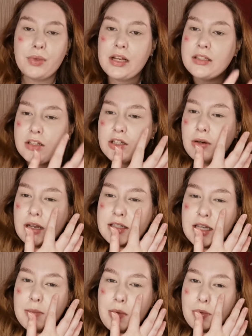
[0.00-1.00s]
because I do like
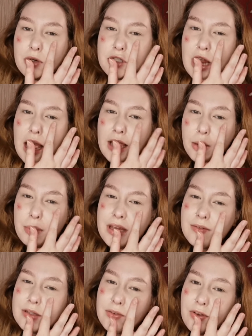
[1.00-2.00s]
to keep my blusher high up. It
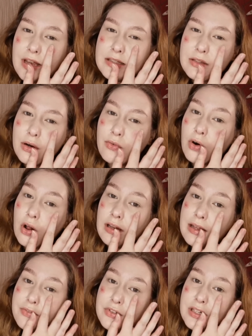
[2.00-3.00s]
gives the face an overall
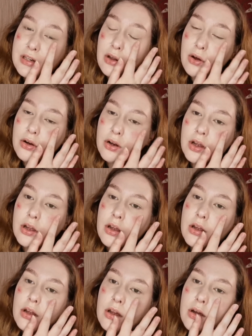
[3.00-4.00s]
lifted look,
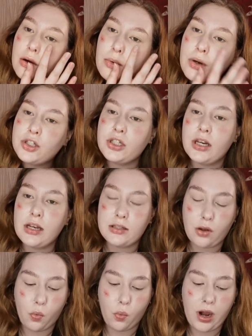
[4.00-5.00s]
which
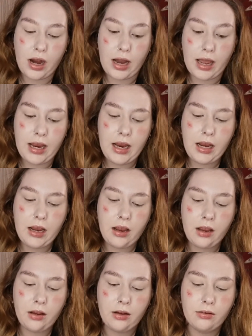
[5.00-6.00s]
is what I
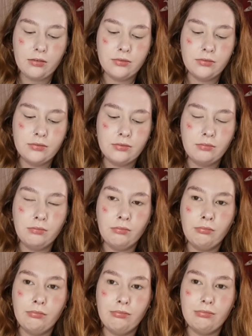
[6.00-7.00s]
like.
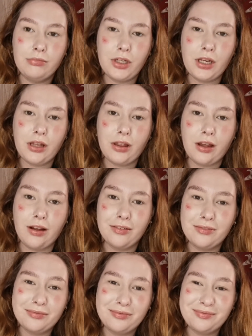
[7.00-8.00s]
Hear that?
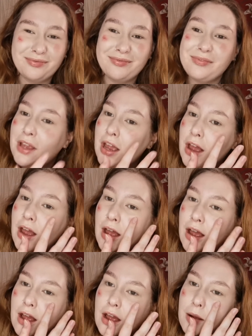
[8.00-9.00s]

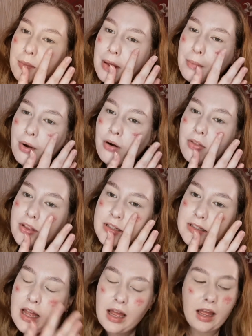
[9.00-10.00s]
Bit more on
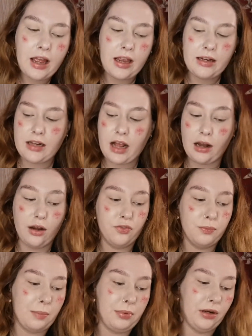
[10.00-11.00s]
this side. I
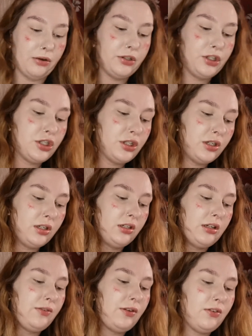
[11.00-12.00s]
love my blush.
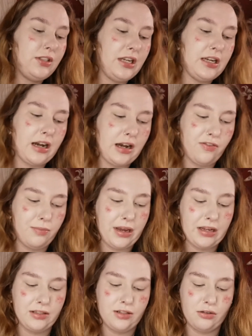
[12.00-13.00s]
If you've seen any of
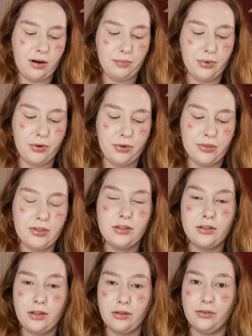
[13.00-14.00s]
my Instagram
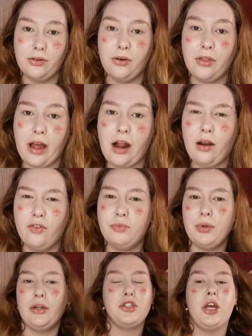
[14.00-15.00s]
posts, you'll know that I love
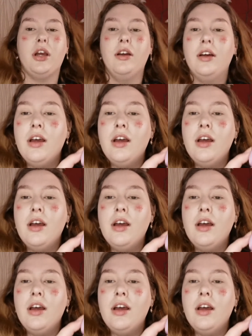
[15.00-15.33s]
blusher.